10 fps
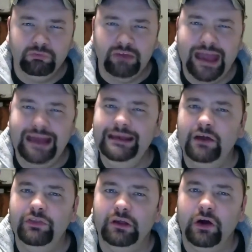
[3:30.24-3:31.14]
to any
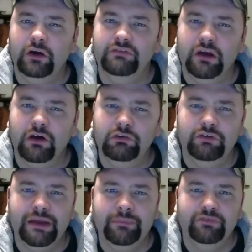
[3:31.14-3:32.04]
other kind of lager
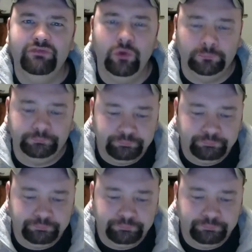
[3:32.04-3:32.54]
I've had before.